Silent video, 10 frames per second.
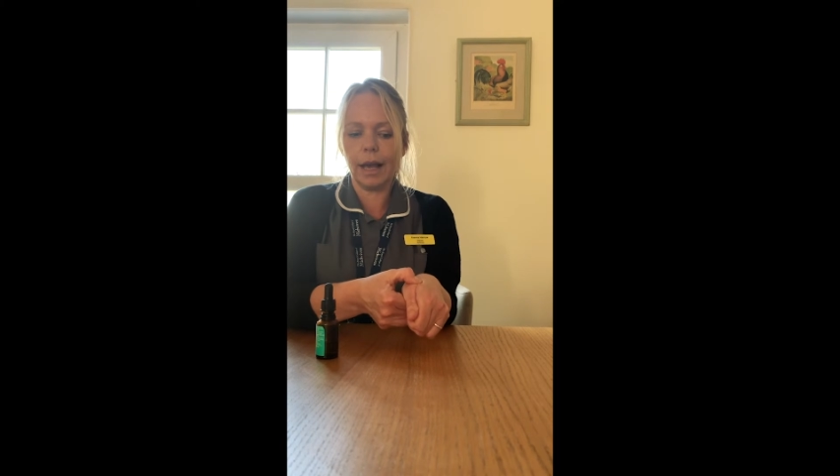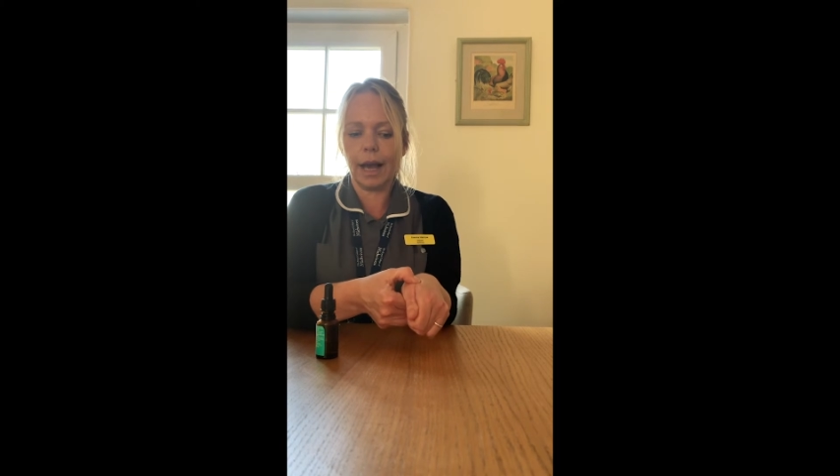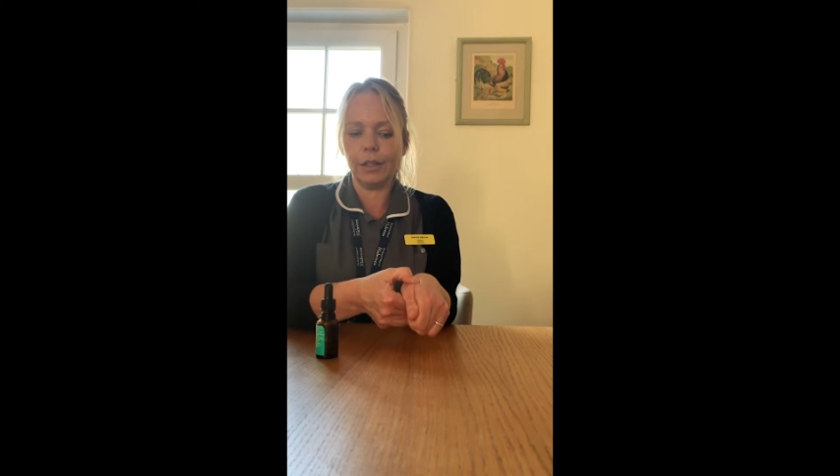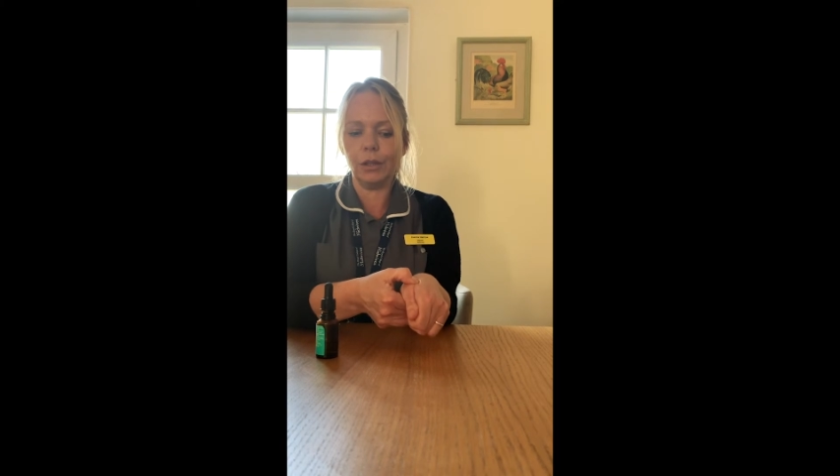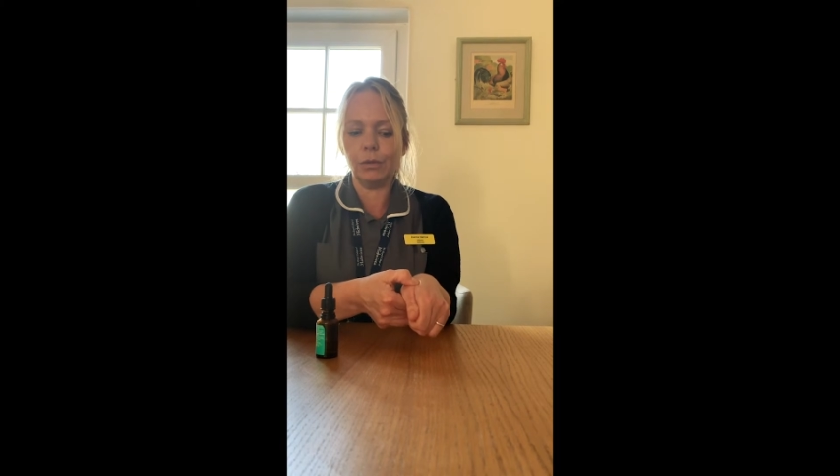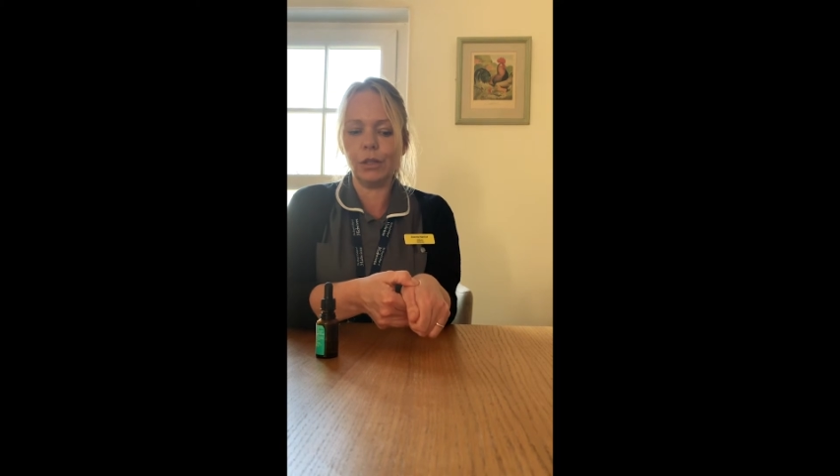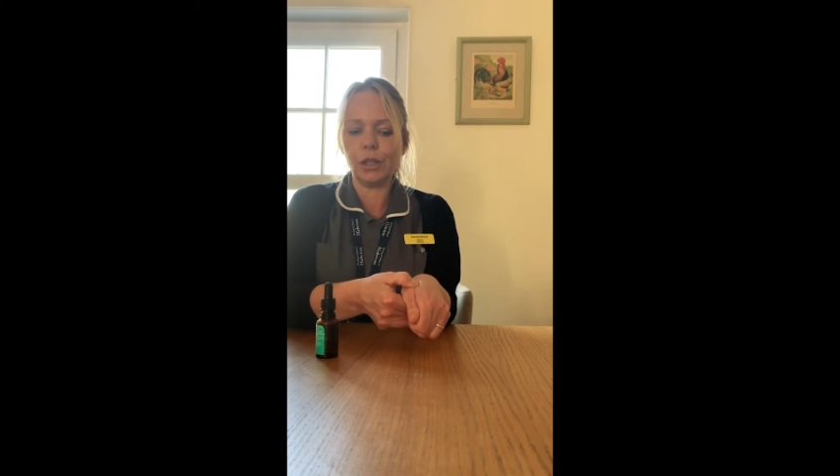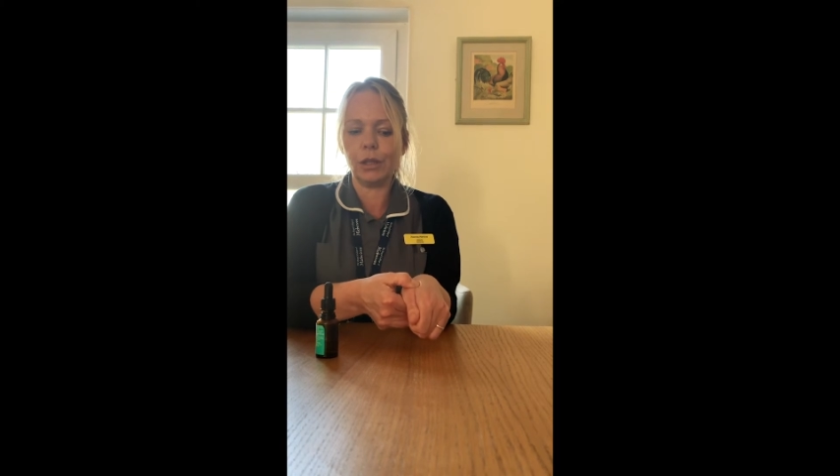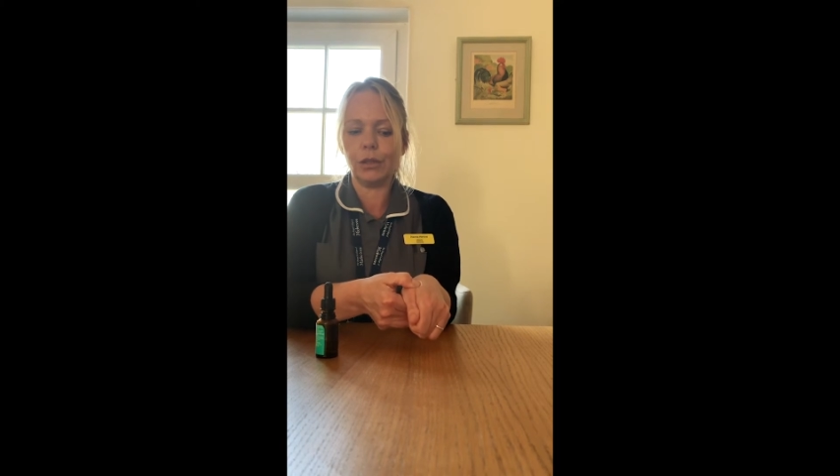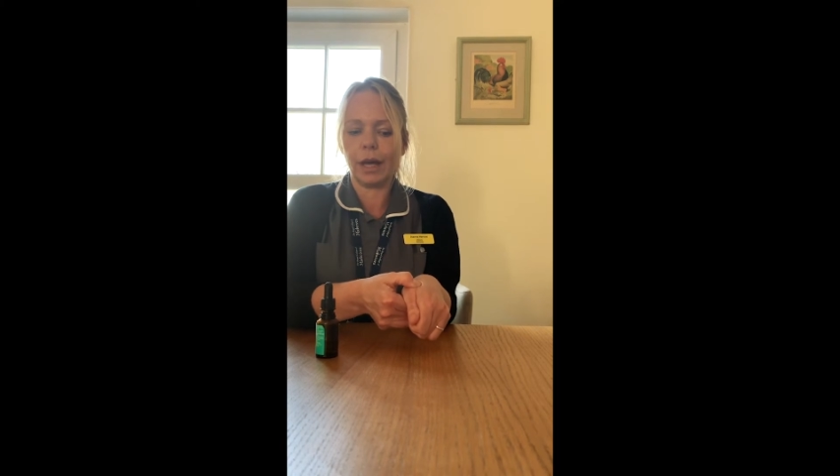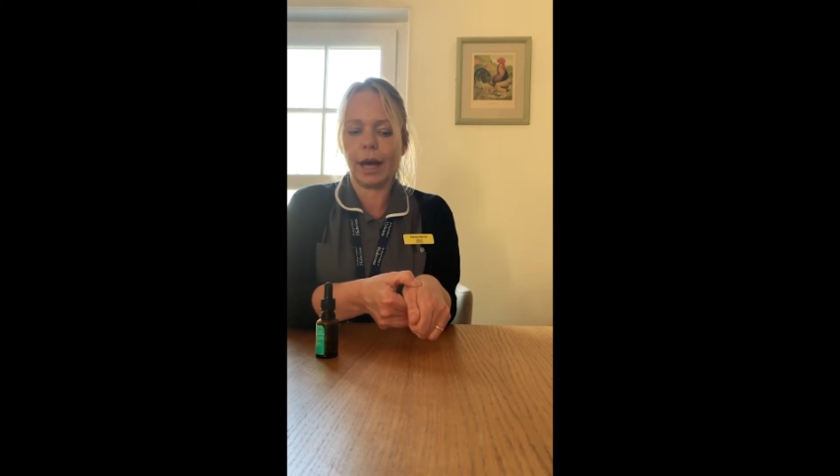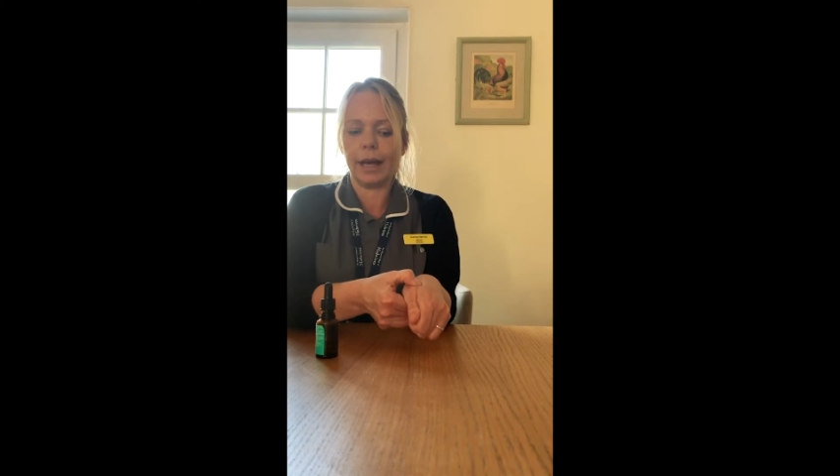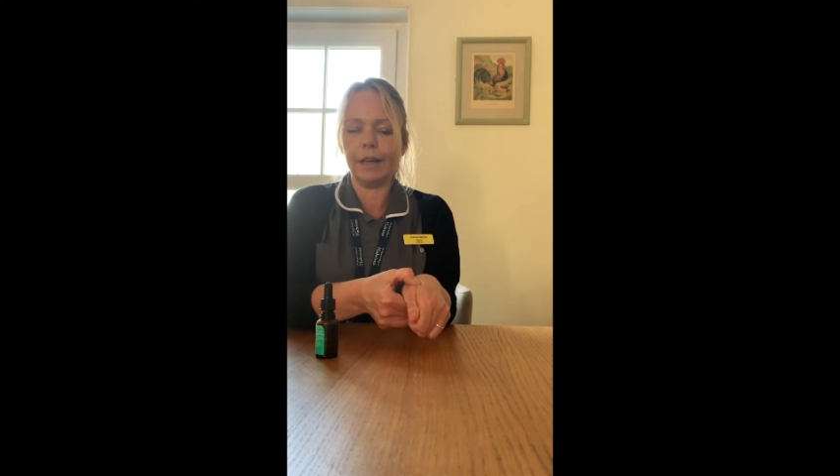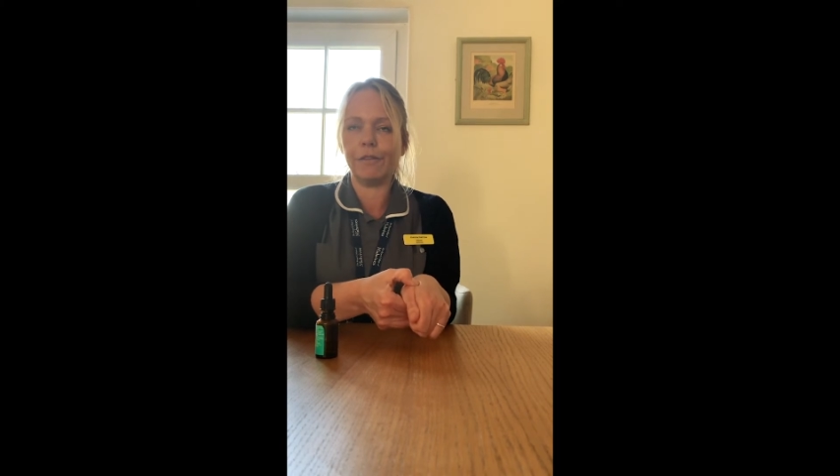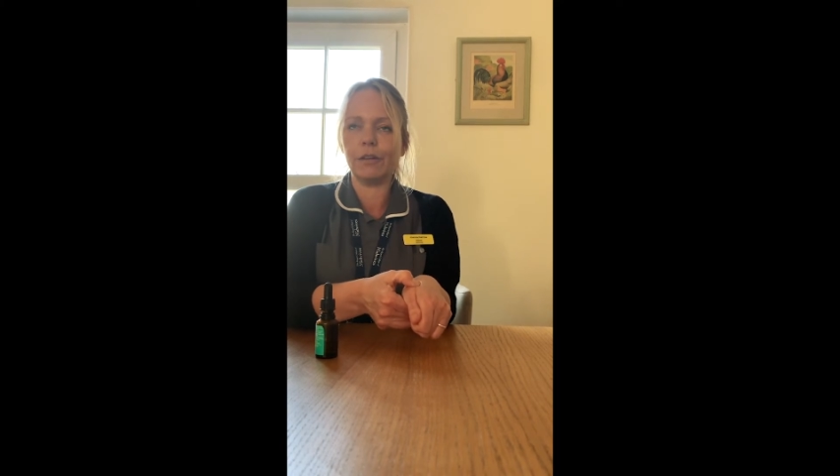And you do that,
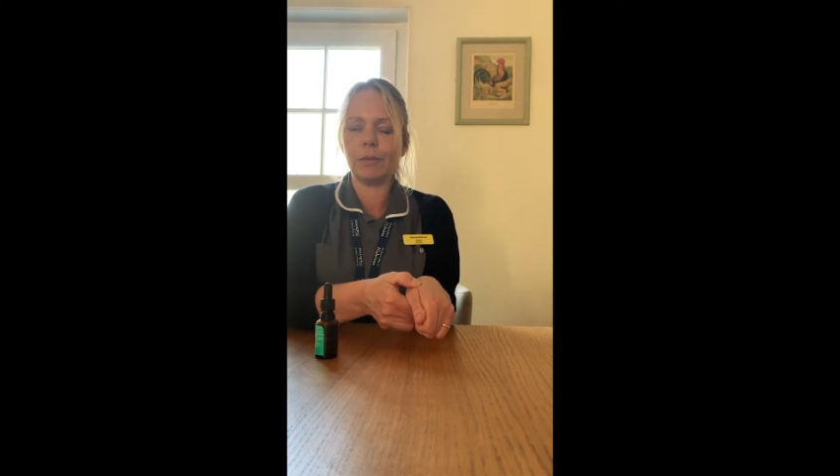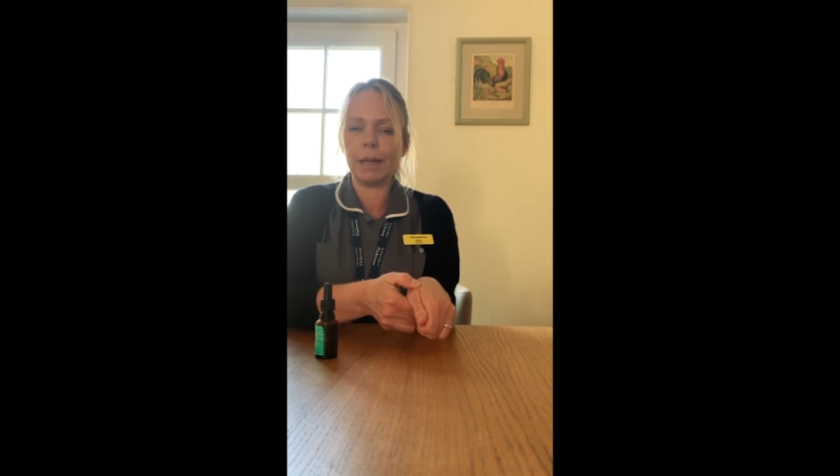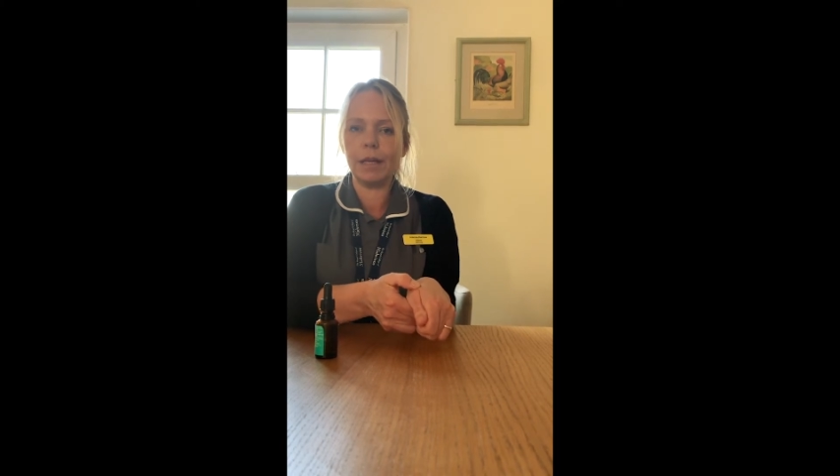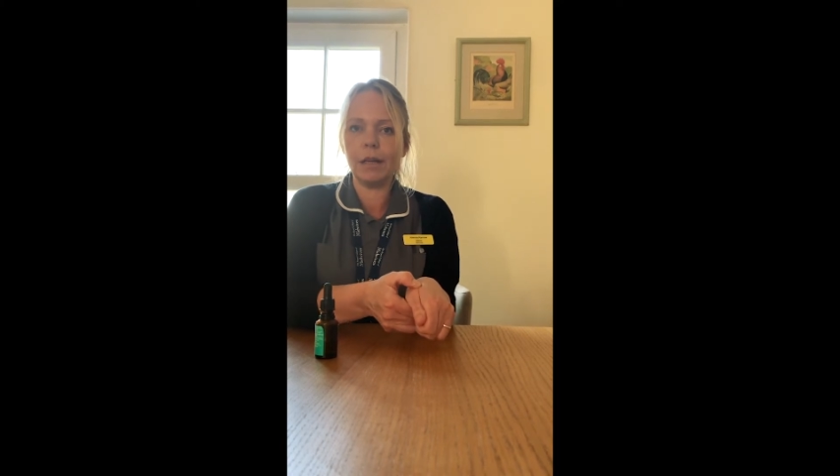and it feels a bit